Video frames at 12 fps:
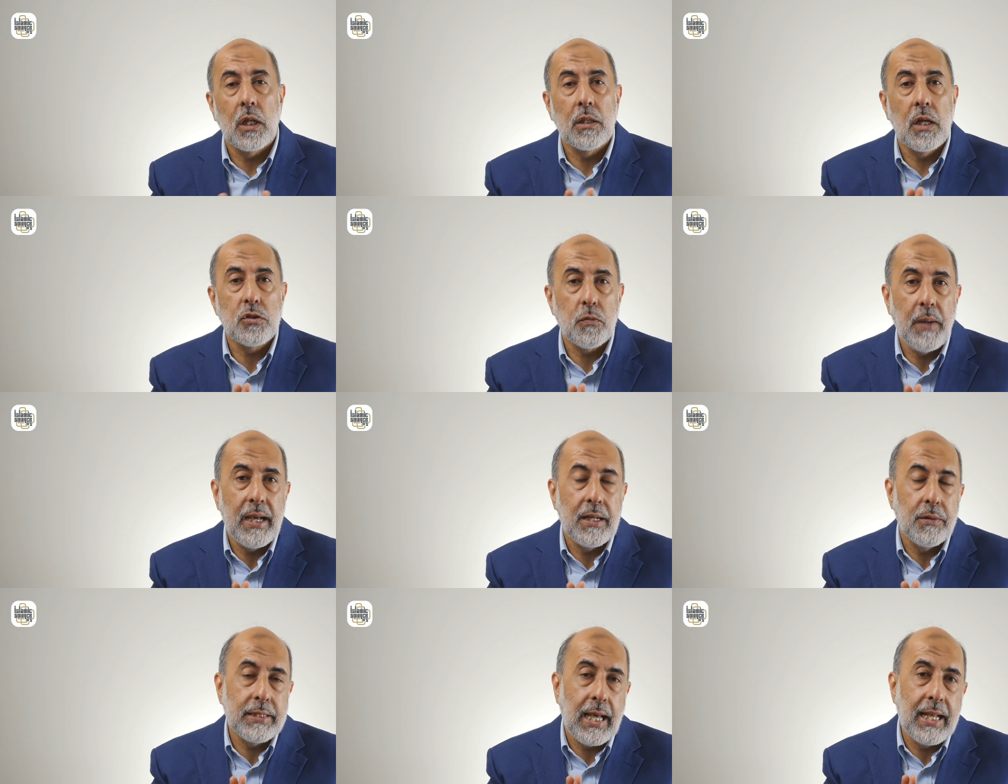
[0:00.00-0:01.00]
Allah subhanahu
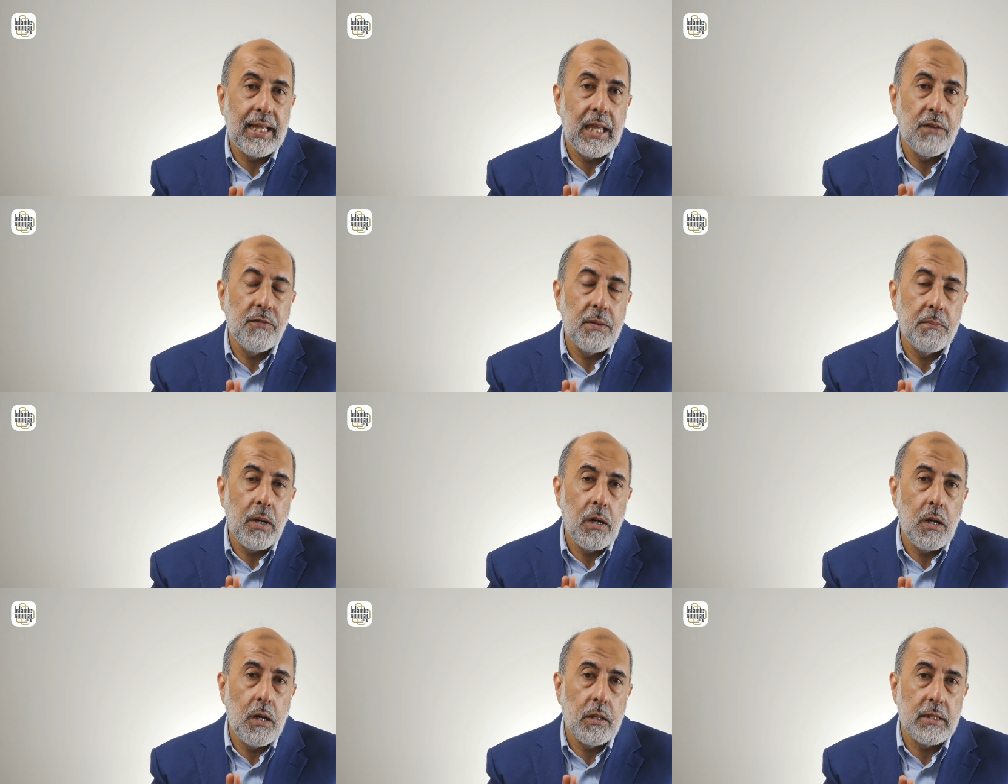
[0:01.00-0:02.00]
wa ta'ala gave him
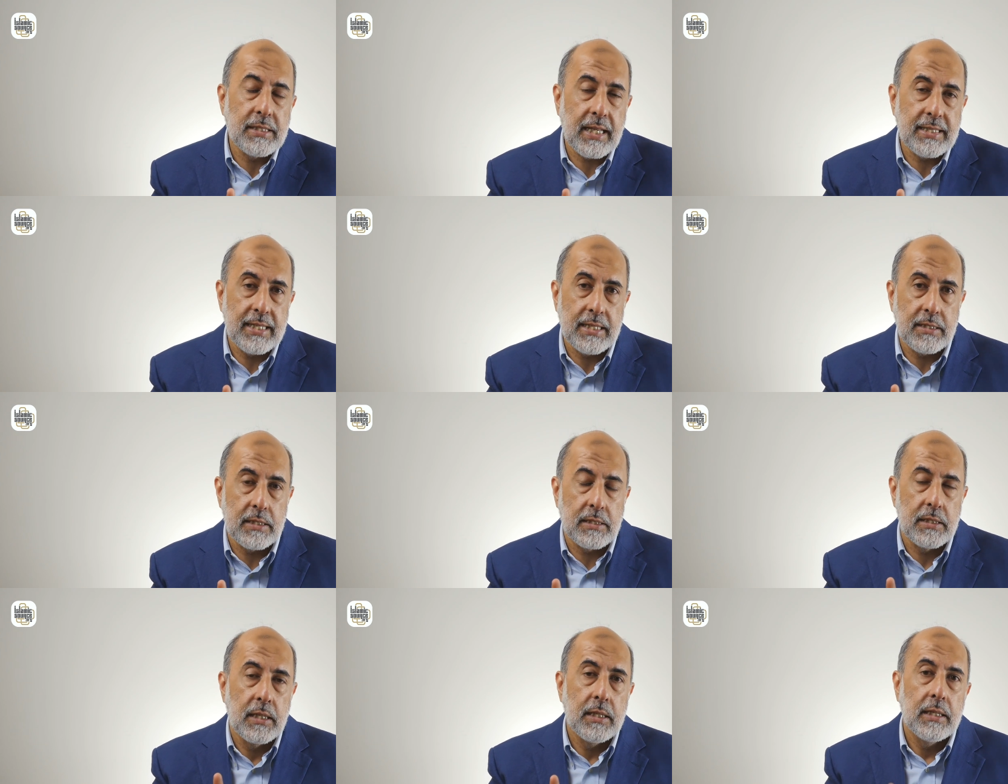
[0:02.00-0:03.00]
all the
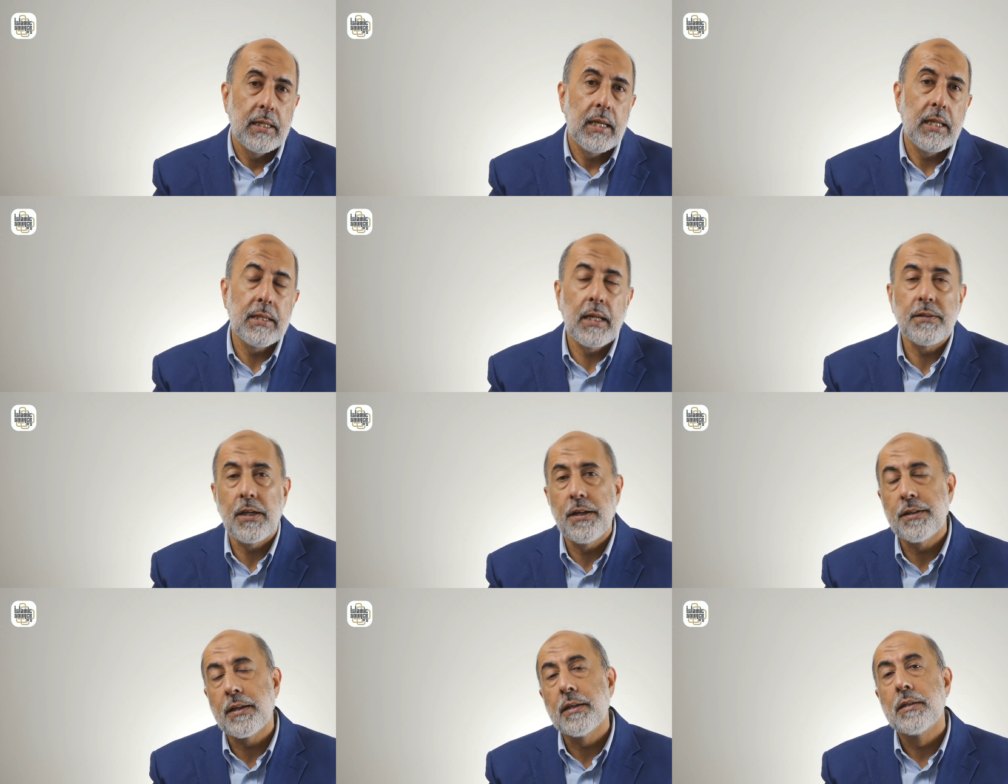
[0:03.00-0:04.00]
successes in that
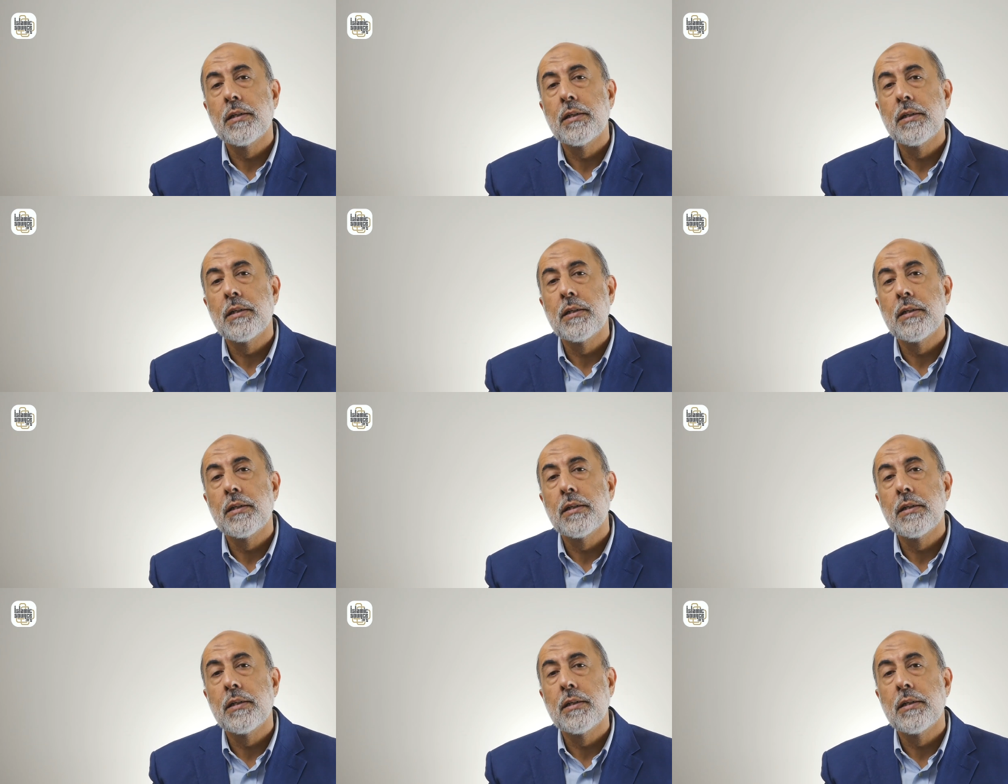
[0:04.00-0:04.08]
area.